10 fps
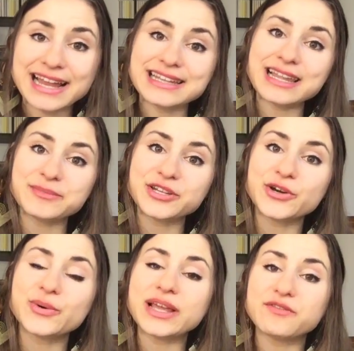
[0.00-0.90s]
and let me
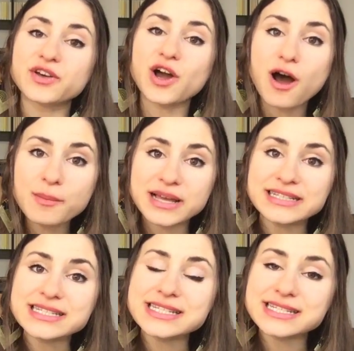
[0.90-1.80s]
know in the
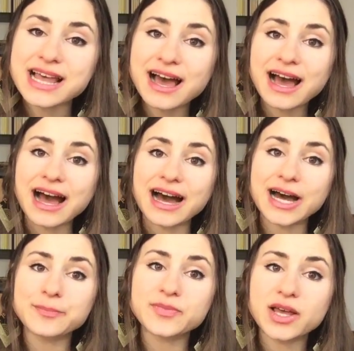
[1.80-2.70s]
comments
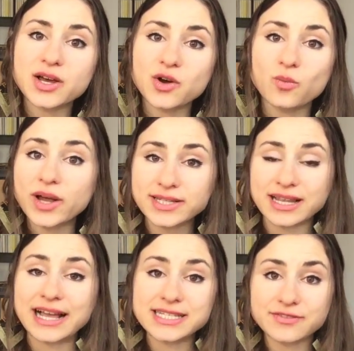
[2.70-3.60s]
what
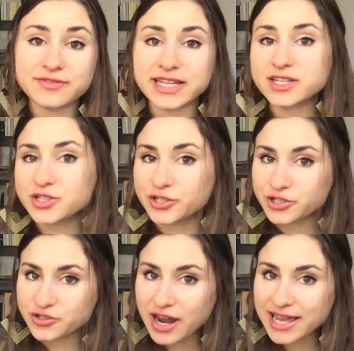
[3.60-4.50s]
kinds of things
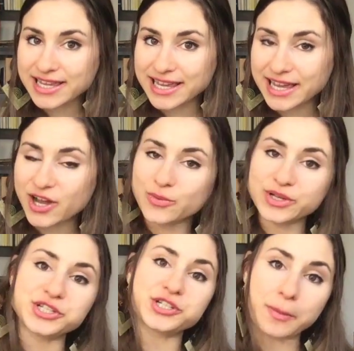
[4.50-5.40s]
you're trying,
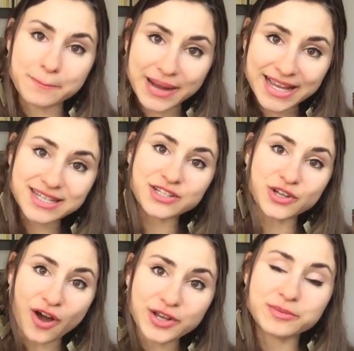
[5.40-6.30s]
which might
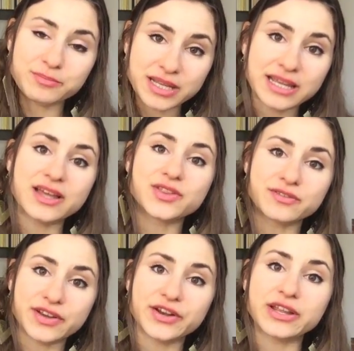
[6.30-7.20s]
not be the
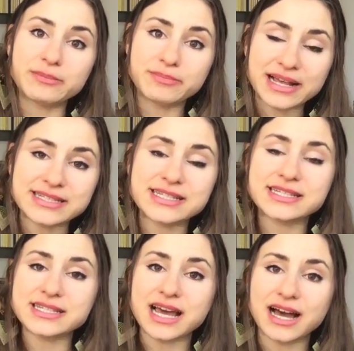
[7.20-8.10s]
very
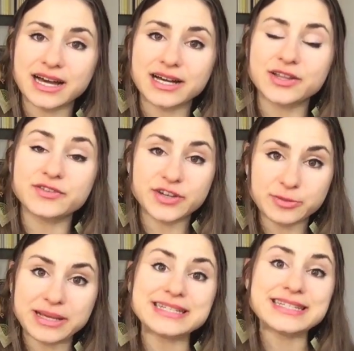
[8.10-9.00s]
best
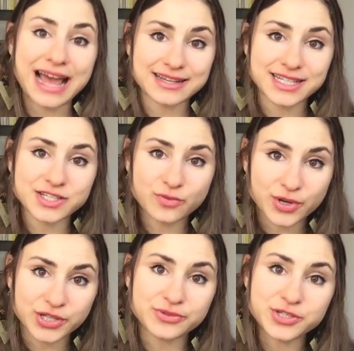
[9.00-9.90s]
tactics for
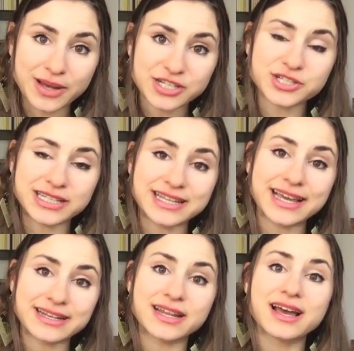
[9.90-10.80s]
you to actually
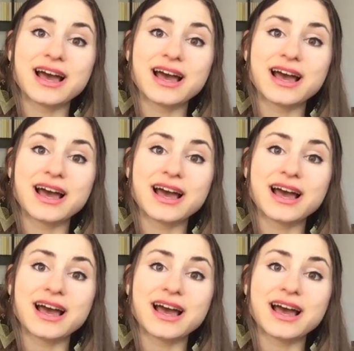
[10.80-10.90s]
get